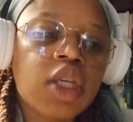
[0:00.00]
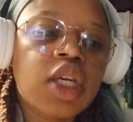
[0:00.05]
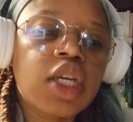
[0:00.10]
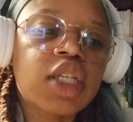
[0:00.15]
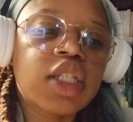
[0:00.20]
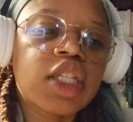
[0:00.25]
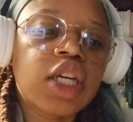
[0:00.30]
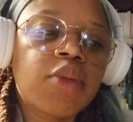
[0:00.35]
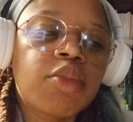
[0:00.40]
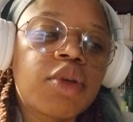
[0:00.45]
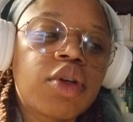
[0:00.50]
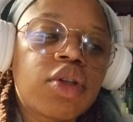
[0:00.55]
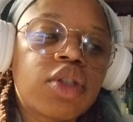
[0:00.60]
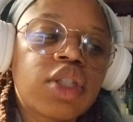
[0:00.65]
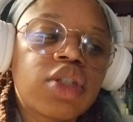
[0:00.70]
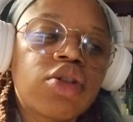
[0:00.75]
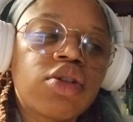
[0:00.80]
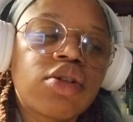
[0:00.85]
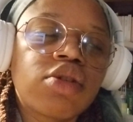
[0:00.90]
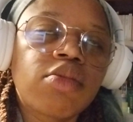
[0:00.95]
It's not because
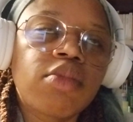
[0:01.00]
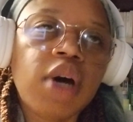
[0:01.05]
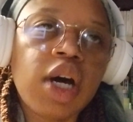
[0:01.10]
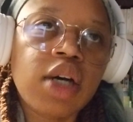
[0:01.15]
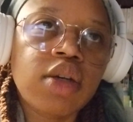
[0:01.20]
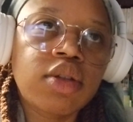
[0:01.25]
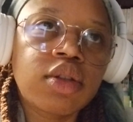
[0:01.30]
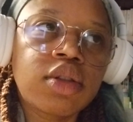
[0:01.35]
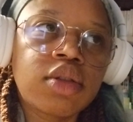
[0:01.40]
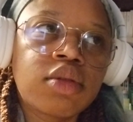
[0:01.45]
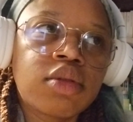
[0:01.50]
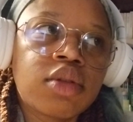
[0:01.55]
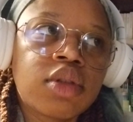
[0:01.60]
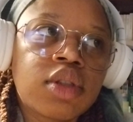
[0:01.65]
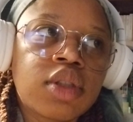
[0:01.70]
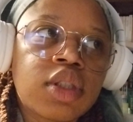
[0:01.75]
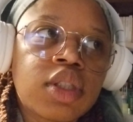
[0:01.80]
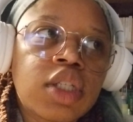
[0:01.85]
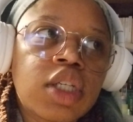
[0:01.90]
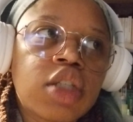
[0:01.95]
it doesn't matter,
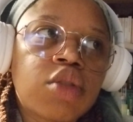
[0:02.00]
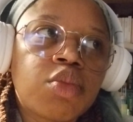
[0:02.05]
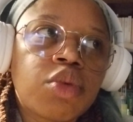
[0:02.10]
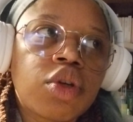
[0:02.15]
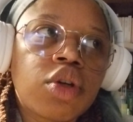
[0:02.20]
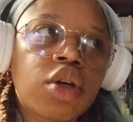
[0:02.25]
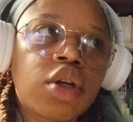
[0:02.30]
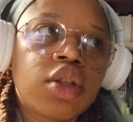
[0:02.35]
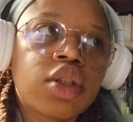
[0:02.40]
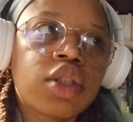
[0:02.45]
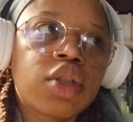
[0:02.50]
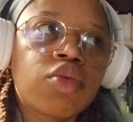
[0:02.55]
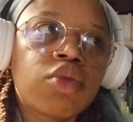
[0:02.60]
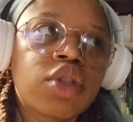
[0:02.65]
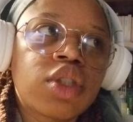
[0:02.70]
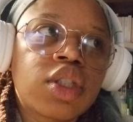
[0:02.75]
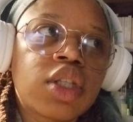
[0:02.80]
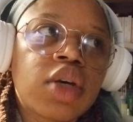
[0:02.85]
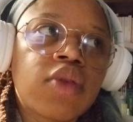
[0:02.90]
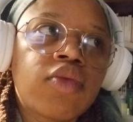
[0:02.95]
it's because it
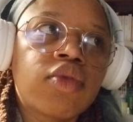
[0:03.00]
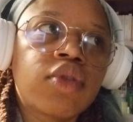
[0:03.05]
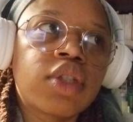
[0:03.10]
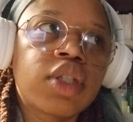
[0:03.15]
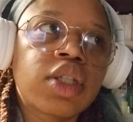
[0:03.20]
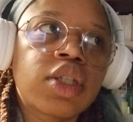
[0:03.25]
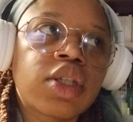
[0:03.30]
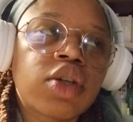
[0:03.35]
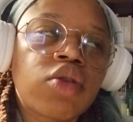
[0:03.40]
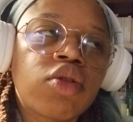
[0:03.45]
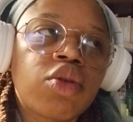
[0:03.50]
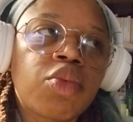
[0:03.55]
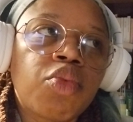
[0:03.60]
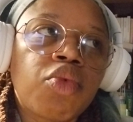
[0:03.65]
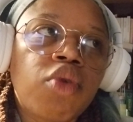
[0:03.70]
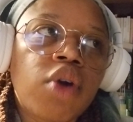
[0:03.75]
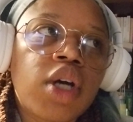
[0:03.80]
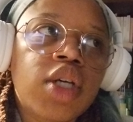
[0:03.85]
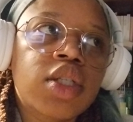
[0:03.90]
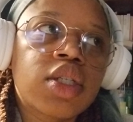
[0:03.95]
was never necessarily
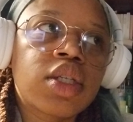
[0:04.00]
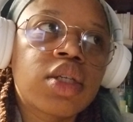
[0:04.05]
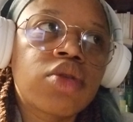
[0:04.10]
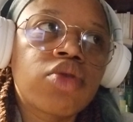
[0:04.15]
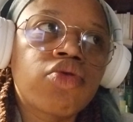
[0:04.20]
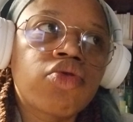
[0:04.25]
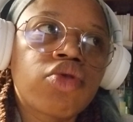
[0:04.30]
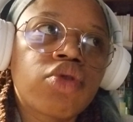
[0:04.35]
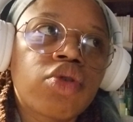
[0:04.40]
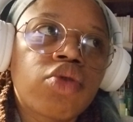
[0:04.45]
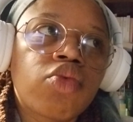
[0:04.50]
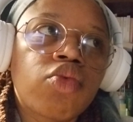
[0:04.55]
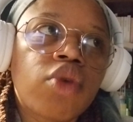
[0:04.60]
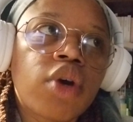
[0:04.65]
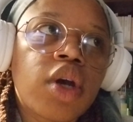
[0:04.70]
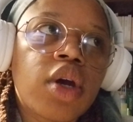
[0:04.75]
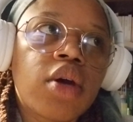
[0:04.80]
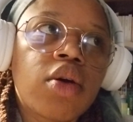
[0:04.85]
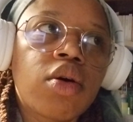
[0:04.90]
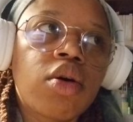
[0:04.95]
pressed in a certain
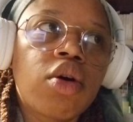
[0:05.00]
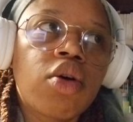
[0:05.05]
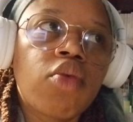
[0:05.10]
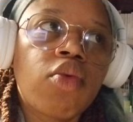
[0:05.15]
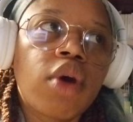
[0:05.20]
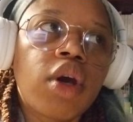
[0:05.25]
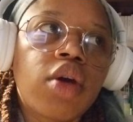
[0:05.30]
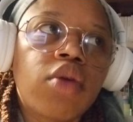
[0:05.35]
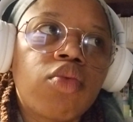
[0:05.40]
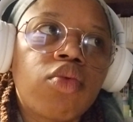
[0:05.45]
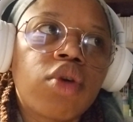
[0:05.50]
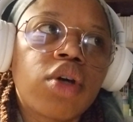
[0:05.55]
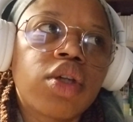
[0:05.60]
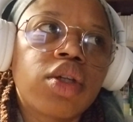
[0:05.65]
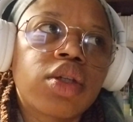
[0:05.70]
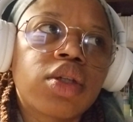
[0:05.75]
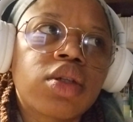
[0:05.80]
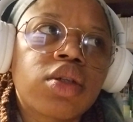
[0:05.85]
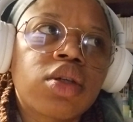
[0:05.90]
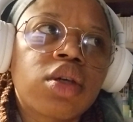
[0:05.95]
way where it
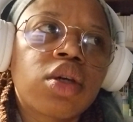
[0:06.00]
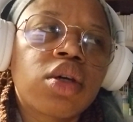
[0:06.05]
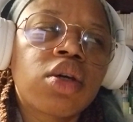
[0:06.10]
was